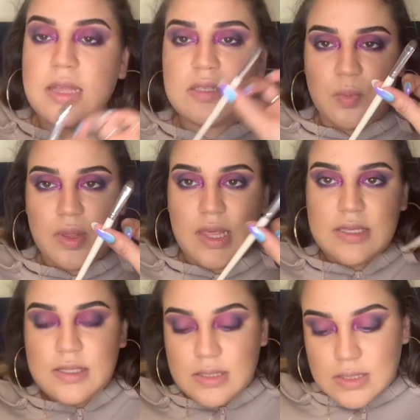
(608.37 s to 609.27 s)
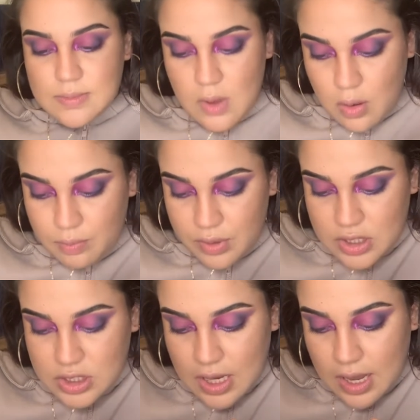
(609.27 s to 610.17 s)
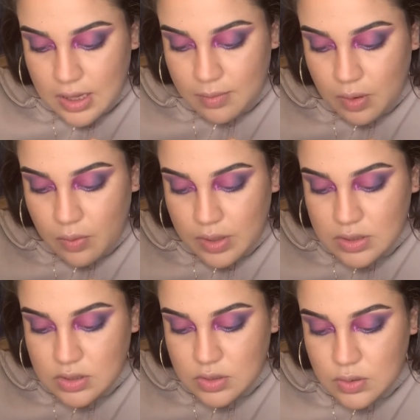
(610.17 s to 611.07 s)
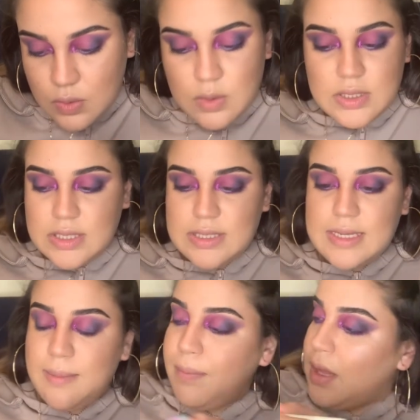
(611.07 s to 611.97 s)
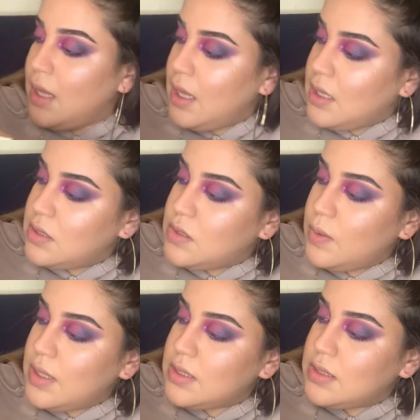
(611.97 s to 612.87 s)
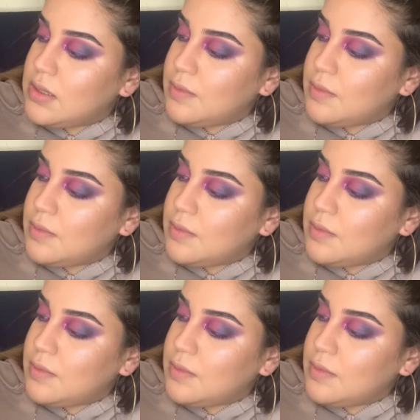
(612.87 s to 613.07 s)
so with a small brush, I am going to dip into it.